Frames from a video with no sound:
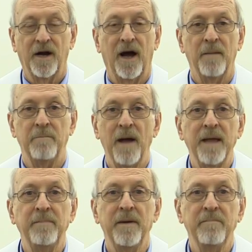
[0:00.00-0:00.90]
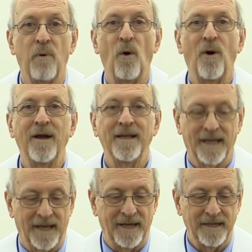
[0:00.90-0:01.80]
a baby boy
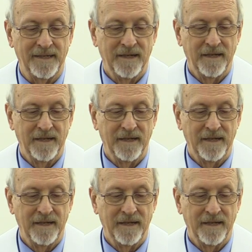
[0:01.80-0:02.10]
lay,